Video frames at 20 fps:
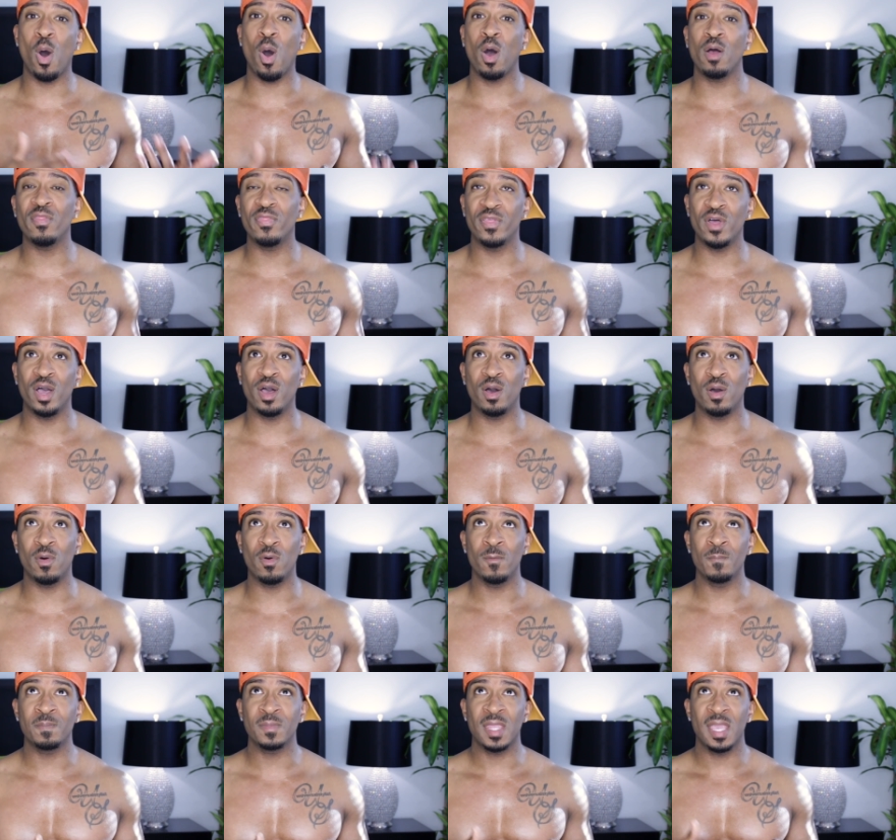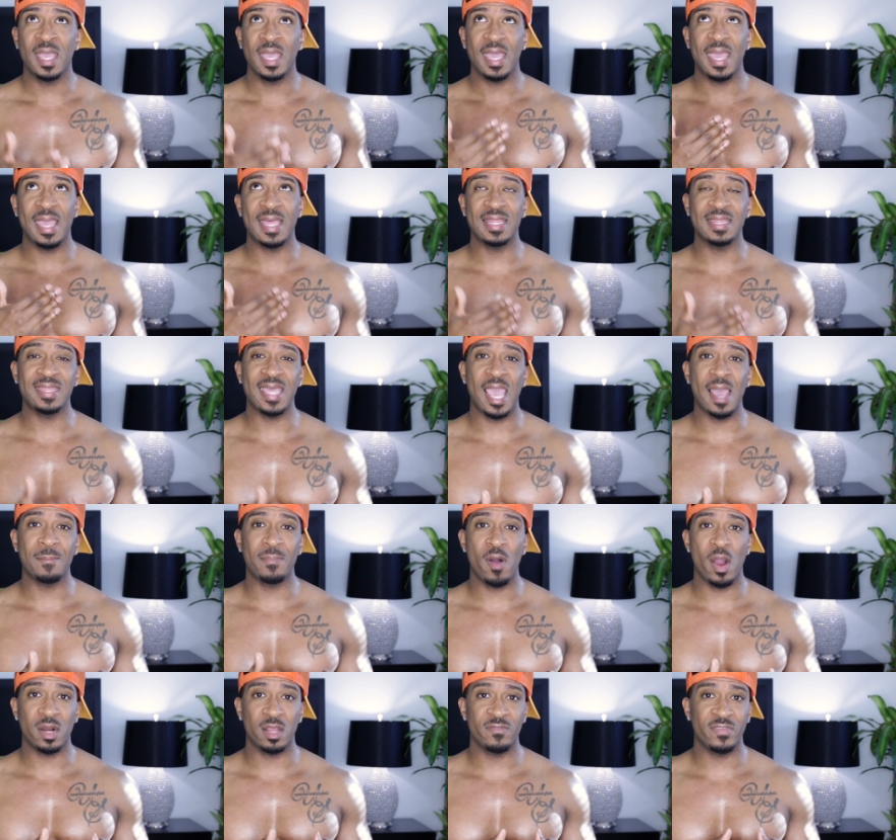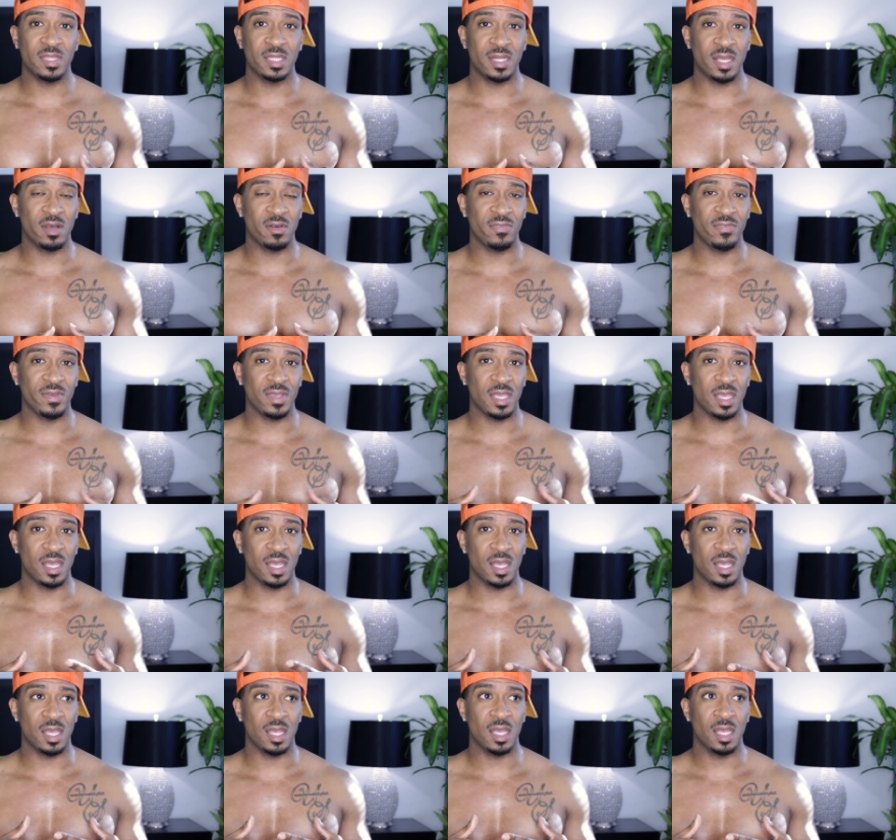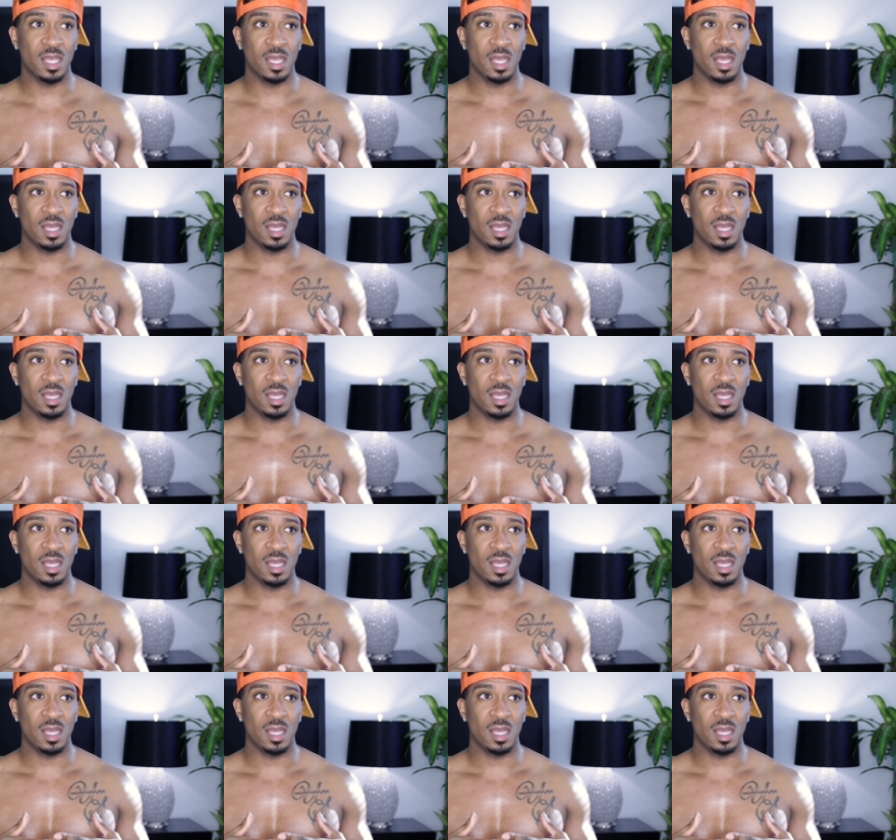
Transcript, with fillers: Although in that part of Philadelphia,